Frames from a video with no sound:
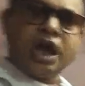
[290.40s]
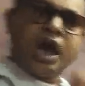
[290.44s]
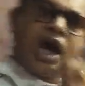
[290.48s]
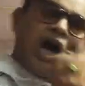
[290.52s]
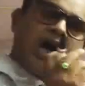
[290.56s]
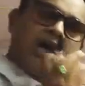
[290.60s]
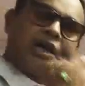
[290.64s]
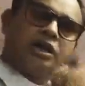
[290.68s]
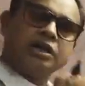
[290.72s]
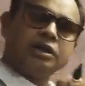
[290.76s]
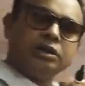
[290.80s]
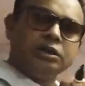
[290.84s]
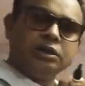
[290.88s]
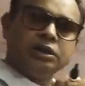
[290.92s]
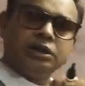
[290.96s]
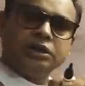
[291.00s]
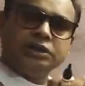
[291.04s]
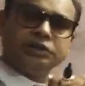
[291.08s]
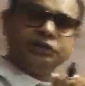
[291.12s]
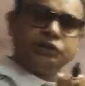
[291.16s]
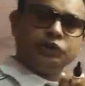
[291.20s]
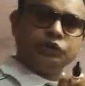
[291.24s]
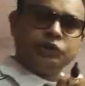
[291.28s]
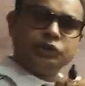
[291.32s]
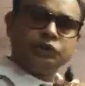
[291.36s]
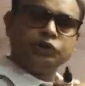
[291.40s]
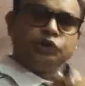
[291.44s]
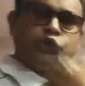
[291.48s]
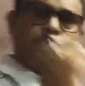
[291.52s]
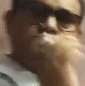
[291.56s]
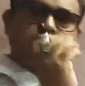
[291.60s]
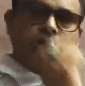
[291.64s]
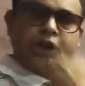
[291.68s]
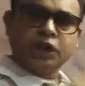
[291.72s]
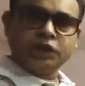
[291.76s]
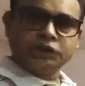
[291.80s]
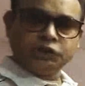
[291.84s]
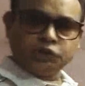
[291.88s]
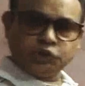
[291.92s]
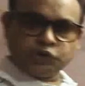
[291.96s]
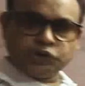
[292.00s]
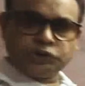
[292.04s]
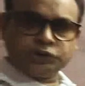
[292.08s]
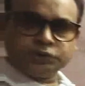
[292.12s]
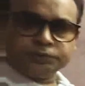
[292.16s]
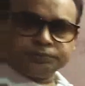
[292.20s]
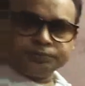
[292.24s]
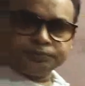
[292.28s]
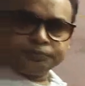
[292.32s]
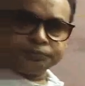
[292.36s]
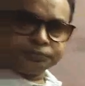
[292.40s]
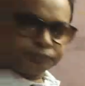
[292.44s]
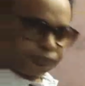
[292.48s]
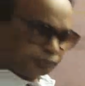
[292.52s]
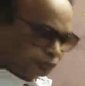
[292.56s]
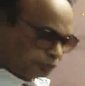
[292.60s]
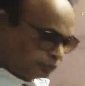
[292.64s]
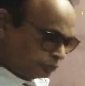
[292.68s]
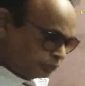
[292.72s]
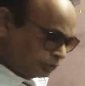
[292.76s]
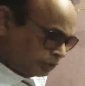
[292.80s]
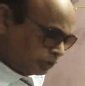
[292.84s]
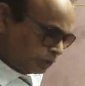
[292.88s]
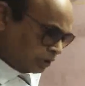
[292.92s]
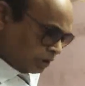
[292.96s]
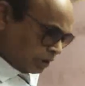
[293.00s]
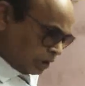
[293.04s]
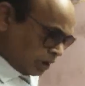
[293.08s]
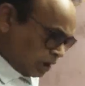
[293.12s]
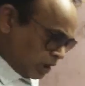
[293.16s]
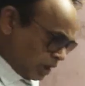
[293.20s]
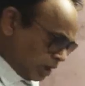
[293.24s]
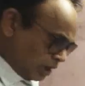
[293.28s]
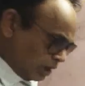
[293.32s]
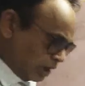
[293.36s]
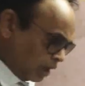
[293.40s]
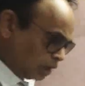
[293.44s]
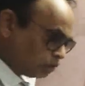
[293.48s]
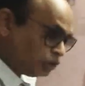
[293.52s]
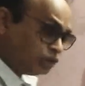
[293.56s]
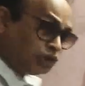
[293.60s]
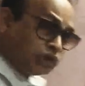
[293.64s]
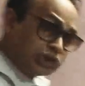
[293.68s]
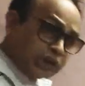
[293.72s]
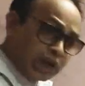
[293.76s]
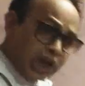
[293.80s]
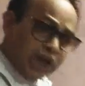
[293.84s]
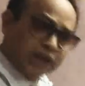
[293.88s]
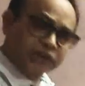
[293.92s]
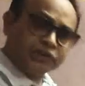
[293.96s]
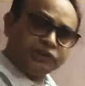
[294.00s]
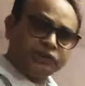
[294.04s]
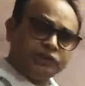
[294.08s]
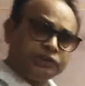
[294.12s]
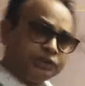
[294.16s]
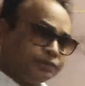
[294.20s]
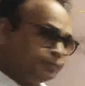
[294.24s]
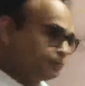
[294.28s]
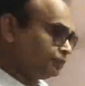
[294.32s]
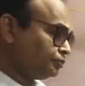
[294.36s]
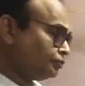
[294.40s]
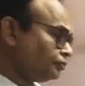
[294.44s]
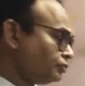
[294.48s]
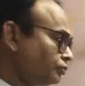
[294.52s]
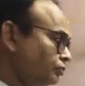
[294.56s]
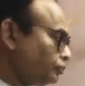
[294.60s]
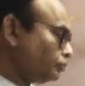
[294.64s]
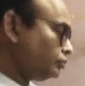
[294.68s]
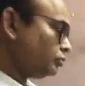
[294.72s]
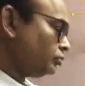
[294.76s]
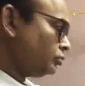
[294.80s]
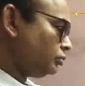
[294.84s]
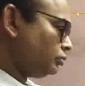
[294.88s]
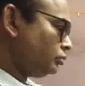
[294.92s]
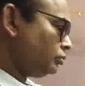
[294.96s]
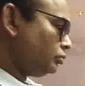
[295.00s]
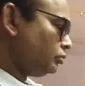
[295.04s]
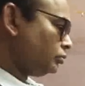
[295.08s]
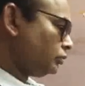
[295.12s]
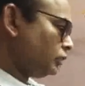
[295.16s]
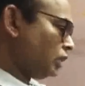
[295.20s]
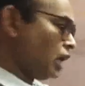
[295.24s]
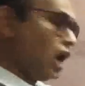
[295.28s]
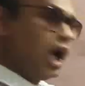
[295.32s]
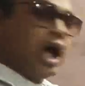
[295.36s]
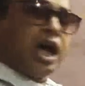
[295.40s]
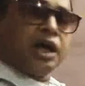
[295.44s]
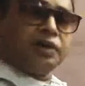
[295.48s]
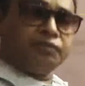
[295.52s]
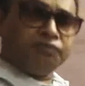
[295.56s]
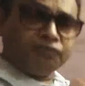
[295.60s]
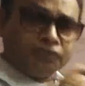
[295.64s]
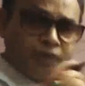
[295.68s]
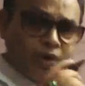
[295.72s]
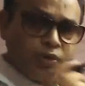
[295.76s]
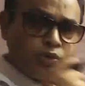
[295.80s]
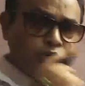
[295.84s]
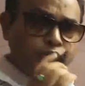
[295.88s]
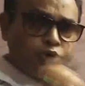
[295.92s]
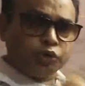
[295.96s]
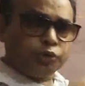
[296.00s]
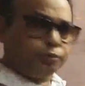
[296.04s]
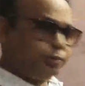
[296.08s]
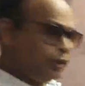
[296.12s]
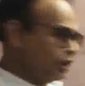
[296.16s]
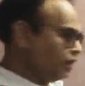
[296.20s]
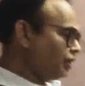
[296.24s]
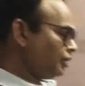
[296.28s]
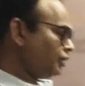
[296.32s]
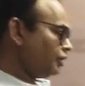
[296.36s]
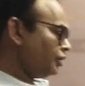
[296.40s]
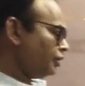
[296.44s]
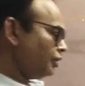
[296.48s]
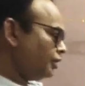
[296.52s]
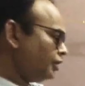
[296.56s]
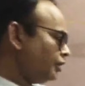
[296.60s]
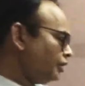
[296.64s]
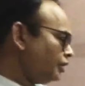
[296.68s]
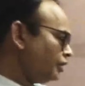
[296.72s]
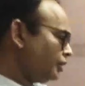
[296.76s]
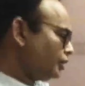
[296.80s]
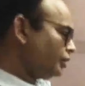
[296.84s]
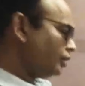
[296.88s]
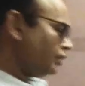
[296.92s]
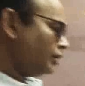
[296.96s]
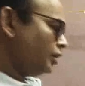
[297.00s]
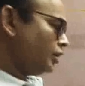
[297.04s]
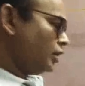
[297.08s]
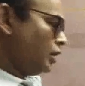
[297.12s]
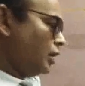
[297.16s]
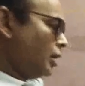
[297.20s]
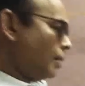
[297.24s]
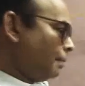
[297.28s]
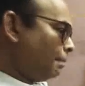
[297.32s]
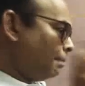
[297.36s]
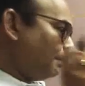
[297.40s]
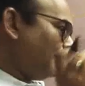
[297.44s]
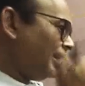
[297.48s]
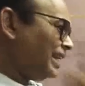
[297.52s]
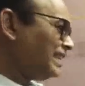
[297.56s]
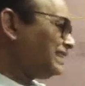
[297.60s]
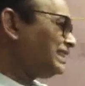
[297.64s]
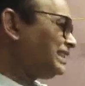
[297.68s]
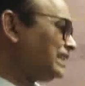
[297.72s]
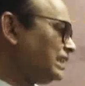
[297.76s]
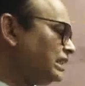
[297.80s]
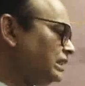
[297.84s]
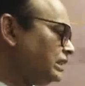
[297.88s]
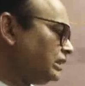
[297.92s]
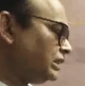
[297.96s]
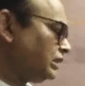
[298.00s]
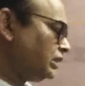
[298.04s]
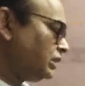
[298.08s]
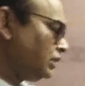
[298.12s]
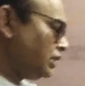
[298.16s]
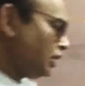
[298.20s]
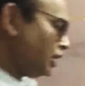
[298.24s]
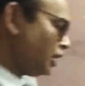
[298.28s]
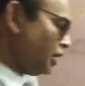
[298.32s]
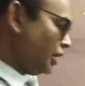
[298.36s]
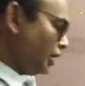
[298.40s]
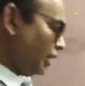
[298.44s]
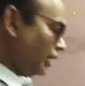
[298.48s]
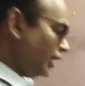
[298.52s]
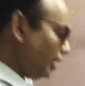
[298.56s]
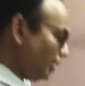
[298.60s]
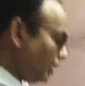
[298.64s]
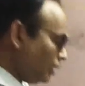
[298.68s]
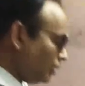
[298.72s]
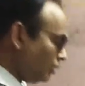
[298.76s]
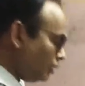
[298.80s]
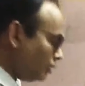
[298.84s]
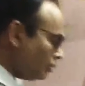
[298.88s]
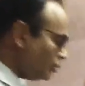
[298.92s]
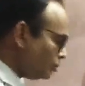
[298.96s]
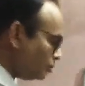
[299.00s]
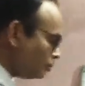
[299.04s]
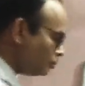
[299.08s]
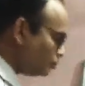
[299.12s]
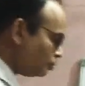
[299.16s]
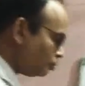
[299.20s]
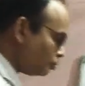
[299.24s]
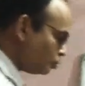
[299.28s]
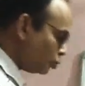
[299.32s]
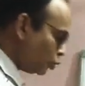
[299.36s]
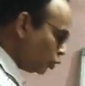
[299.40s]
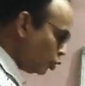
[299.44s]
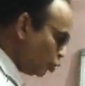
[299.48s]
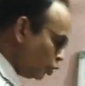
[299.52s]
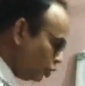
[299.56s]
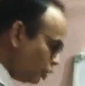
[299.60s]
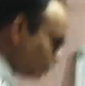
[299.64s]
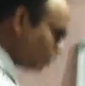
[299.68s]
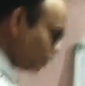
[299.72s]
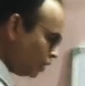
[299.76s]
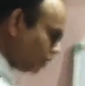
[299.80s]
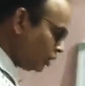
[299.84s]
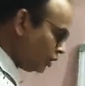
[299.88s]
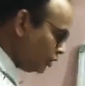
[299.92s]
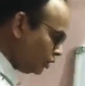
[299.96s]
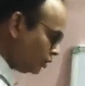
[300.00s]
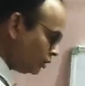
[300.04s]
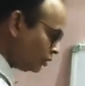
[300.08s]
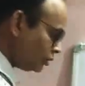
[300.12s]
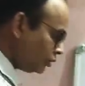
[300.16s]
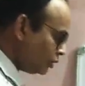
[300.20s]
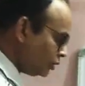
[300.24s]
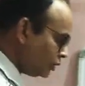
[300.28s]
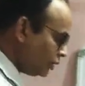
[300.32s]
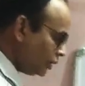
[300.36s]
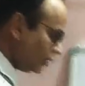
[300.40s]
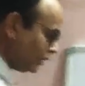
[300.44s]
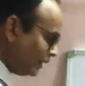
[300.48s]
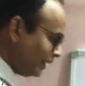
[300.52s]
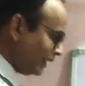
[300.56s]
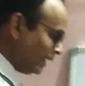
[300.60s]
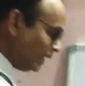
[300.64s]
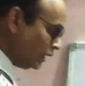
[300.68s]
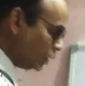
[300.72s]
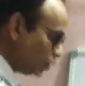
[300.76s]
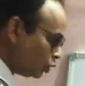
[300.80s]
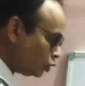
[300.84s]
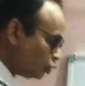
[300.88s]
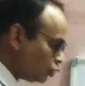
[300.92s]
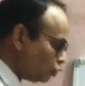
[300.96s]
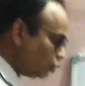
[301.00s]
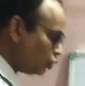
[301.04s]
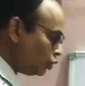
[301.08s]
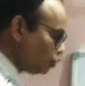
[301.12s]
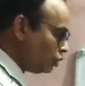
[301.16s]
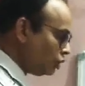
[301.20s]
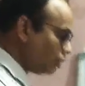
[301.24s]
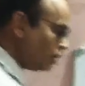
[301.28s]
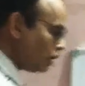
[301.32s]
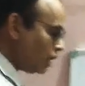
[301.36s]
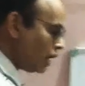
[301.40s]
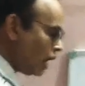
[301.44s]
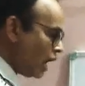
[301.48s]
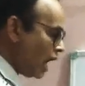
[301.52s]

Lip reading: are called as charge. Now charge are found to be present in proton, electron